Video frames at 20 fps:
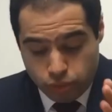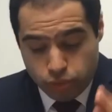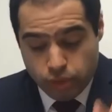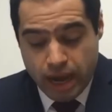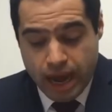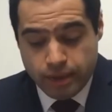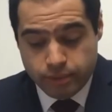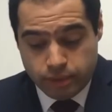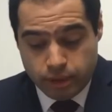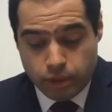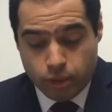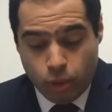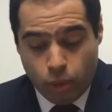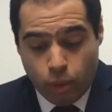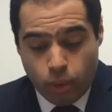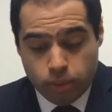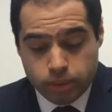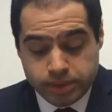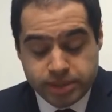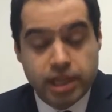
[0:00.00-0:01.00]
throughout the
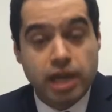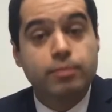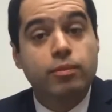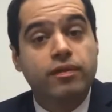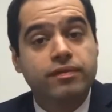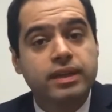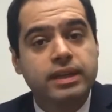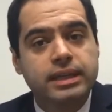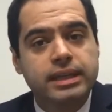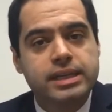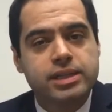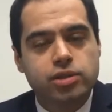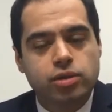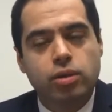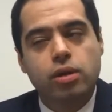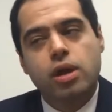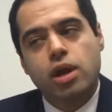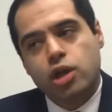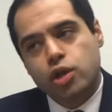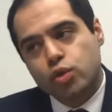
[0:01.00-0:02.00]
whole term of the lease.
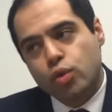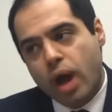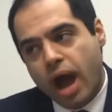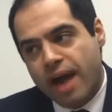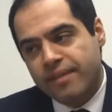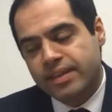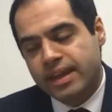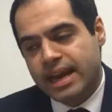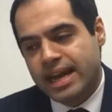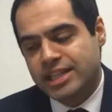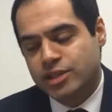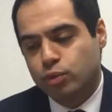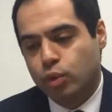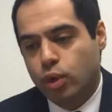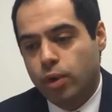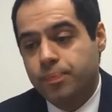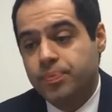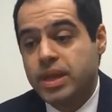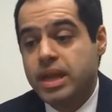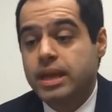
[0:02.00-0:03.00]
So you have that as
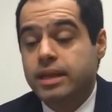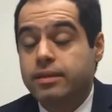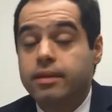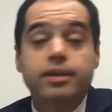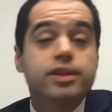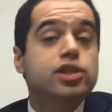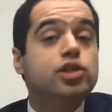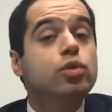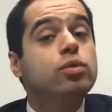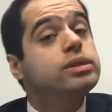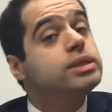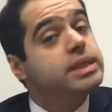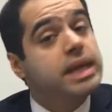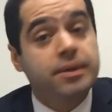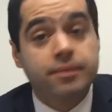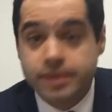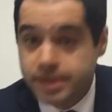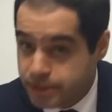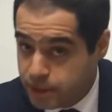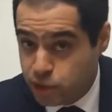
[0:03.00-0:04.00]
well. There is no
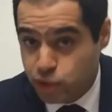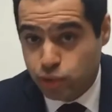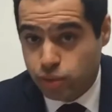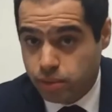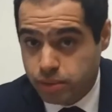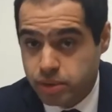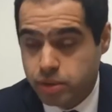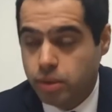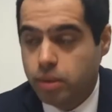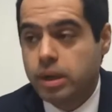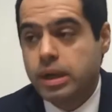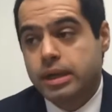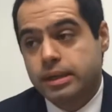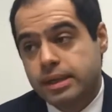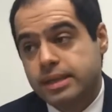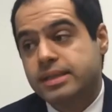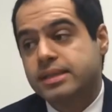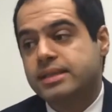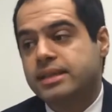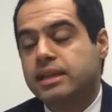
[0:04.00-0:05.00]
set residual. So
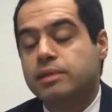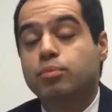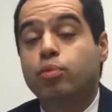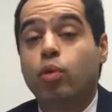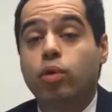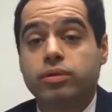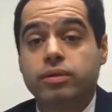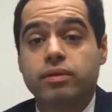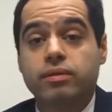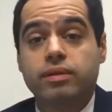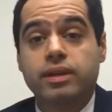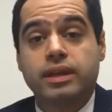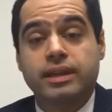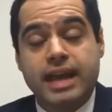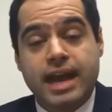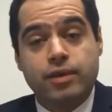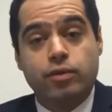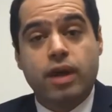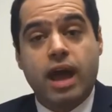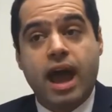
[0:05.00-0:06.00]
this is an important thing
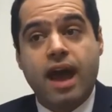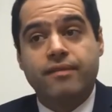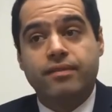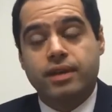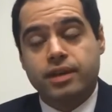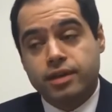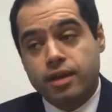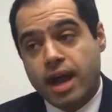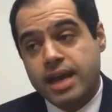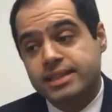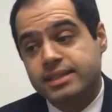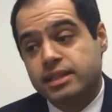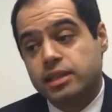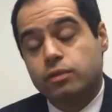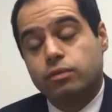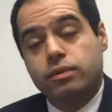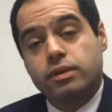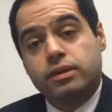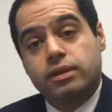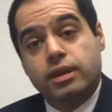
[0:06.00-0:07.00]
that you have nicely
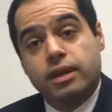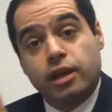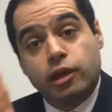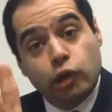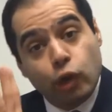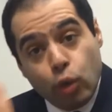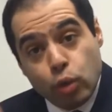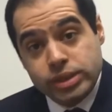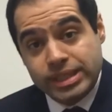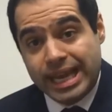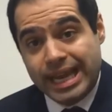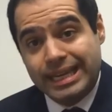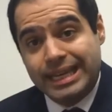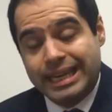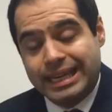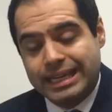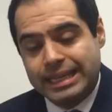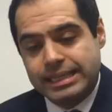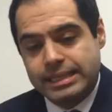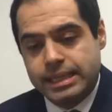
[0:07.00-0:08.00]
with the
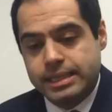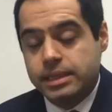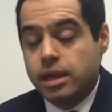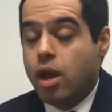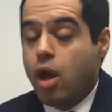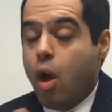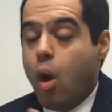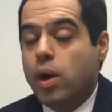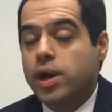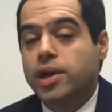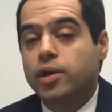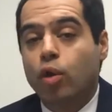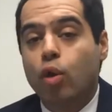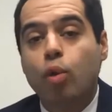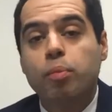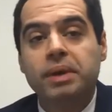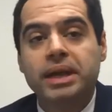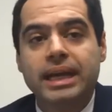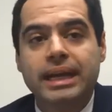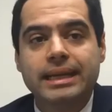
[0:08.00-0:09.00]
close-ended leases. On an
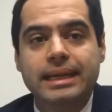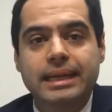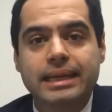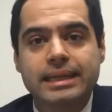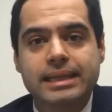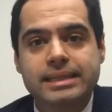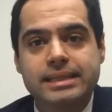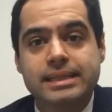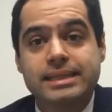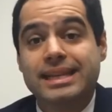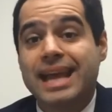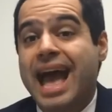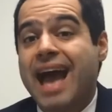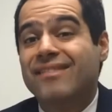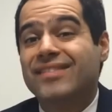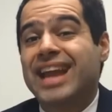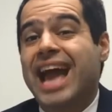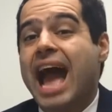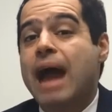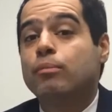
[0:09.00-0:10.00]
open-ended leases, they
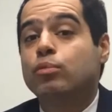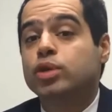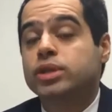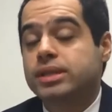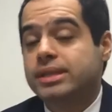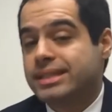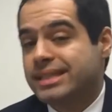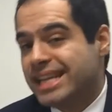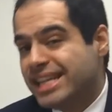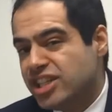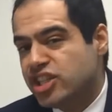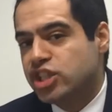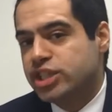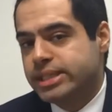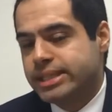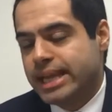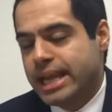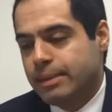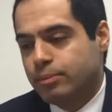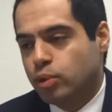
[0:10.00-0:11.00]
have an
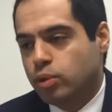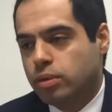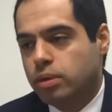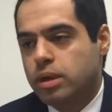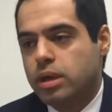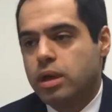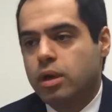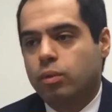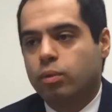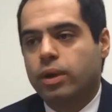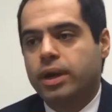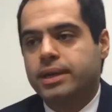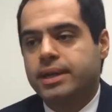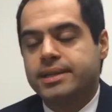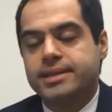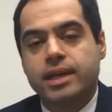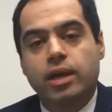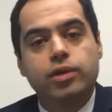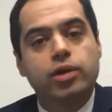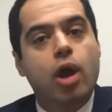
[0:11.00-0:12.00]
amortization table where
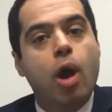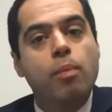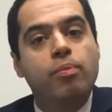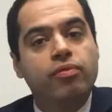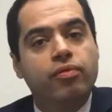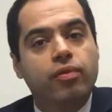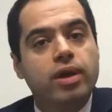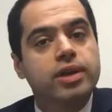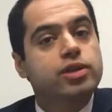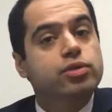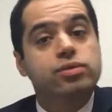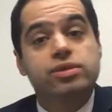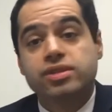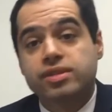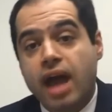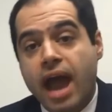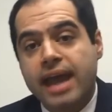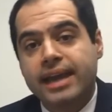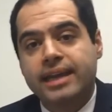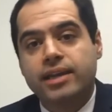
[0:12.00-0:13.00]
they tell you upfront, you
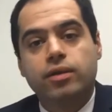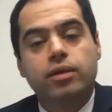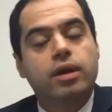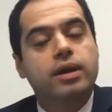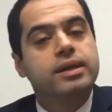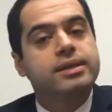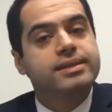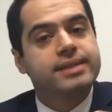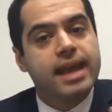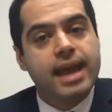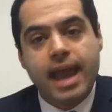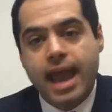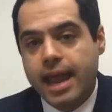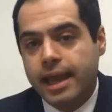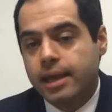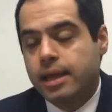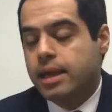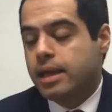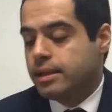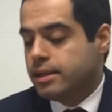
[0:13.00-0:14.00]
sign it, you kind of say,
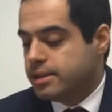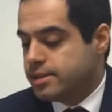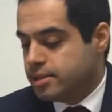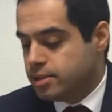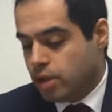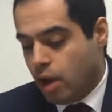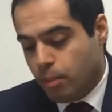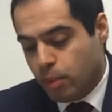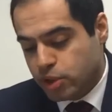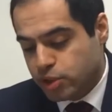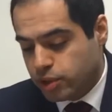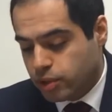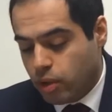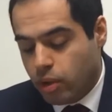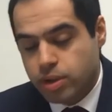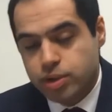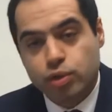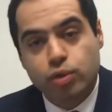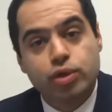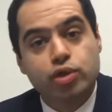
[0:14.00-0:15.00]
hey, this is how much the
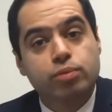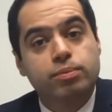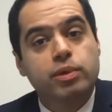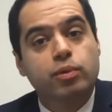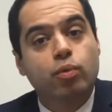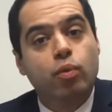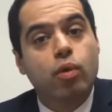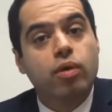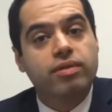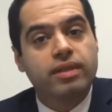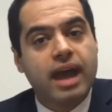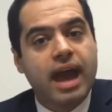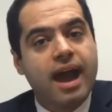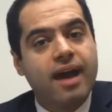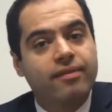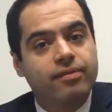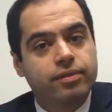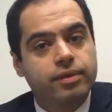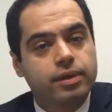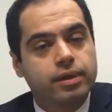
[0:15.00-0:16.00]
car is going to be worth
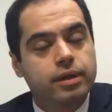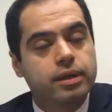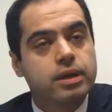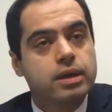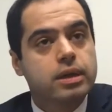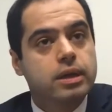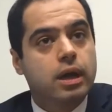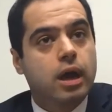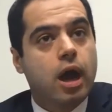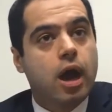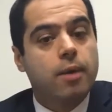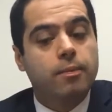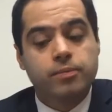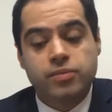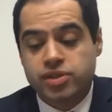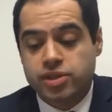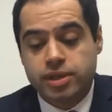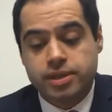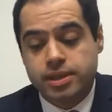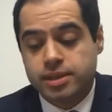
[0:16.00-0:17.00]
after
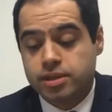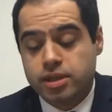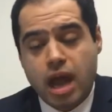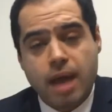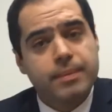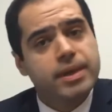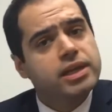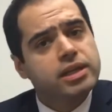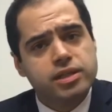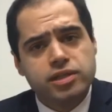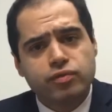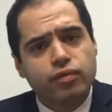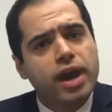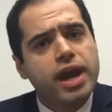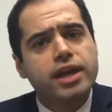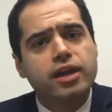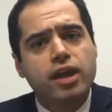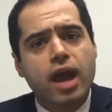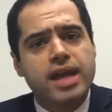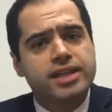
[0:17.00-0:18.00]
certain time. And it's
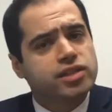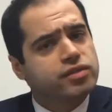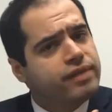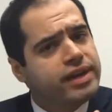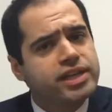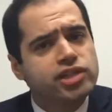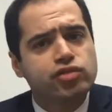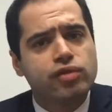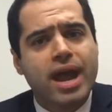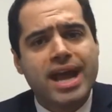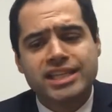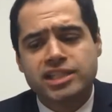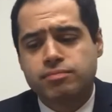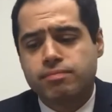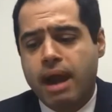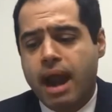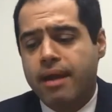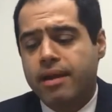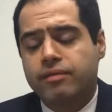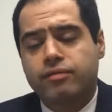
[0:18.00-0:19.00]
very nice, it's very
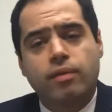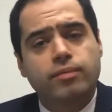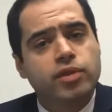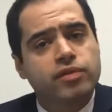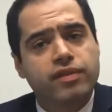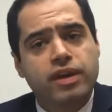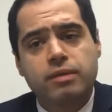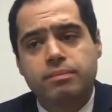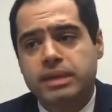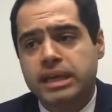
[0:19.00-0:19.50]
transparent from the very